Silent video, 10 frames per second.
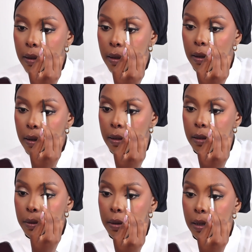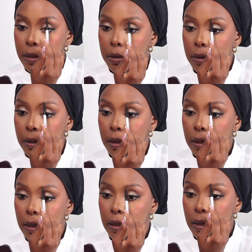Yeah, it's not enough to use a
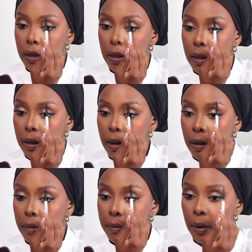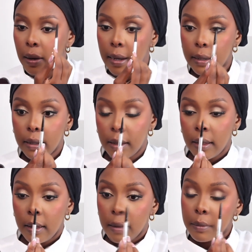thin brow liner
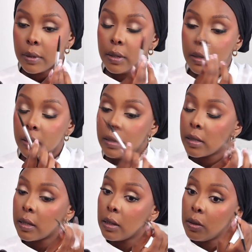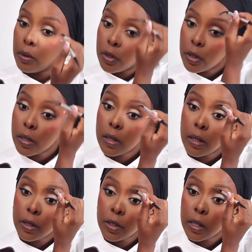because you just
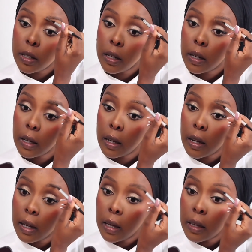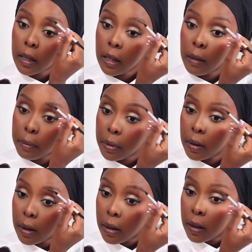literally keep
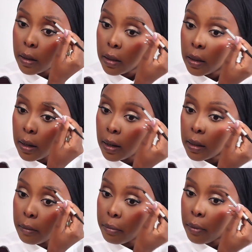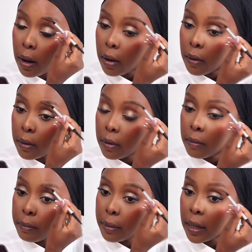the
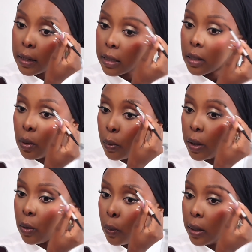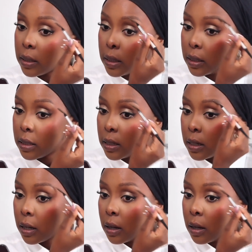brow pencil where you want it.